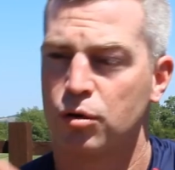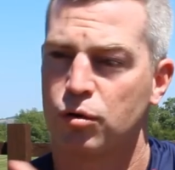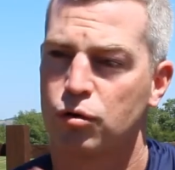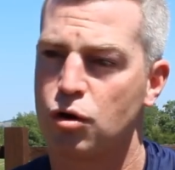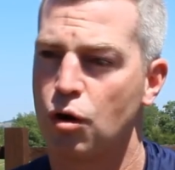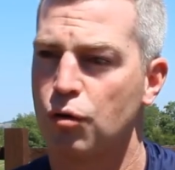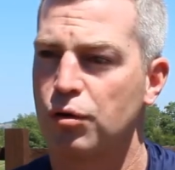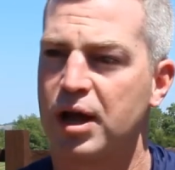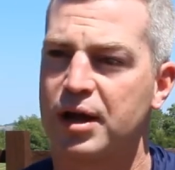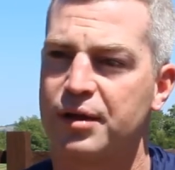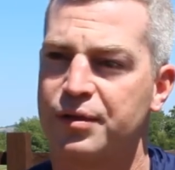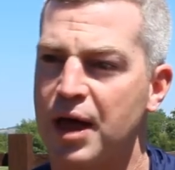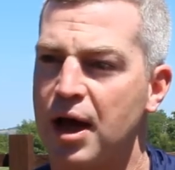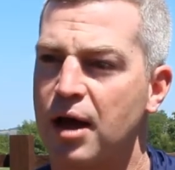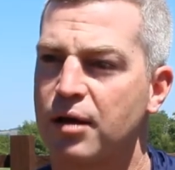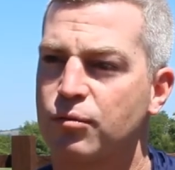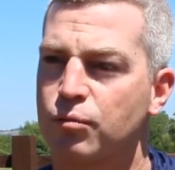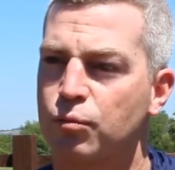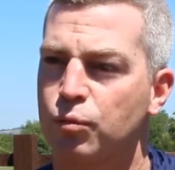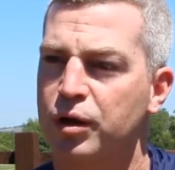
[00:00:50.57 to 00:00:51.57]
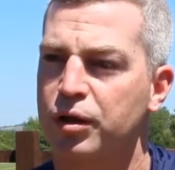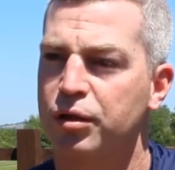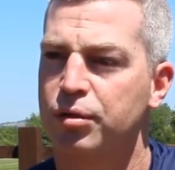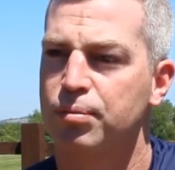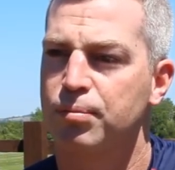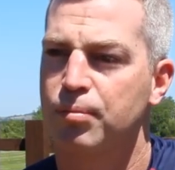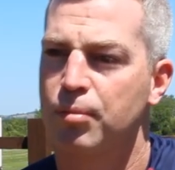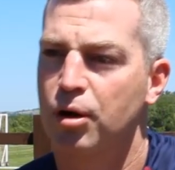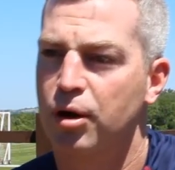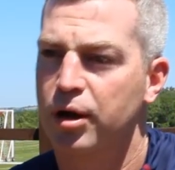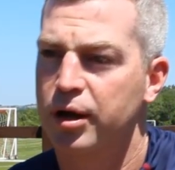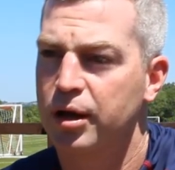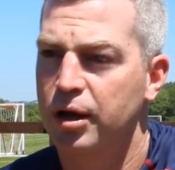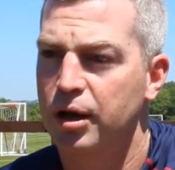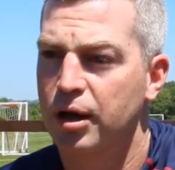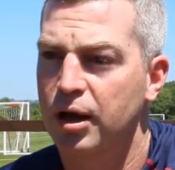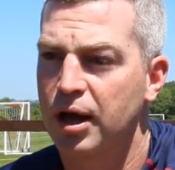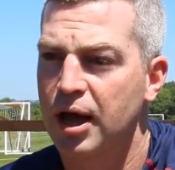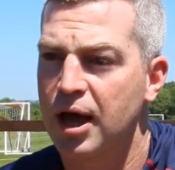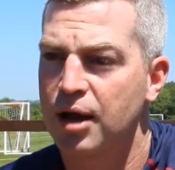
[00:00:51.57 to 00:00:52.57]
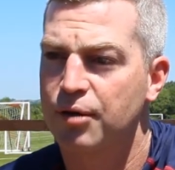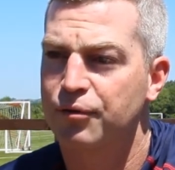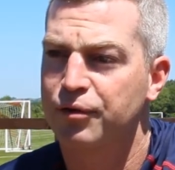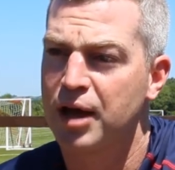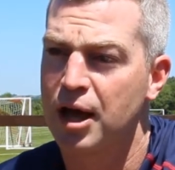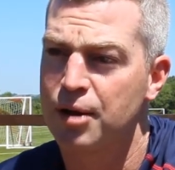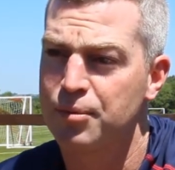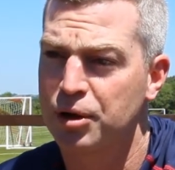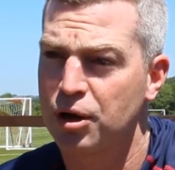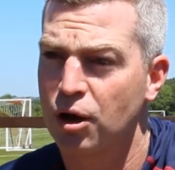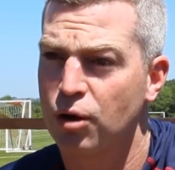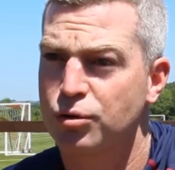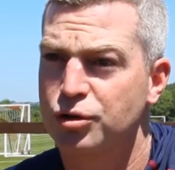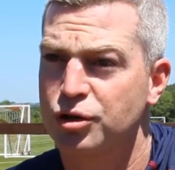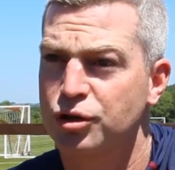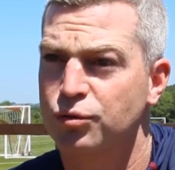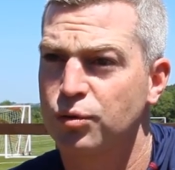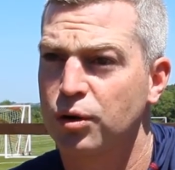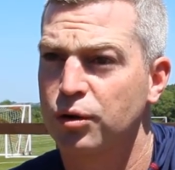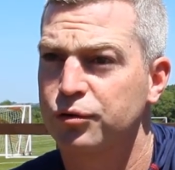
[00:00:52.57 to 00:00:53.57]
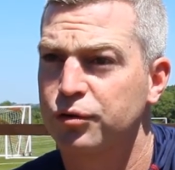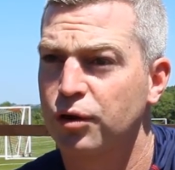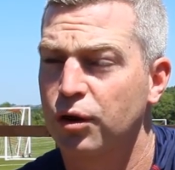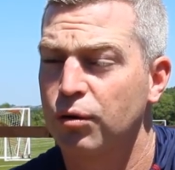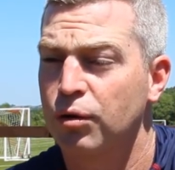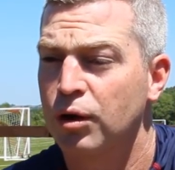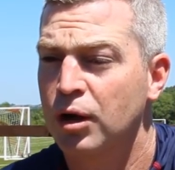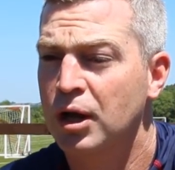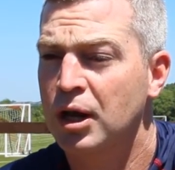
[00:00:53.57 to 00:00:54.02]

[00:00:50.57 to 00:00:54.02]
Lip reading: correlating that with my head of academy coach as well, so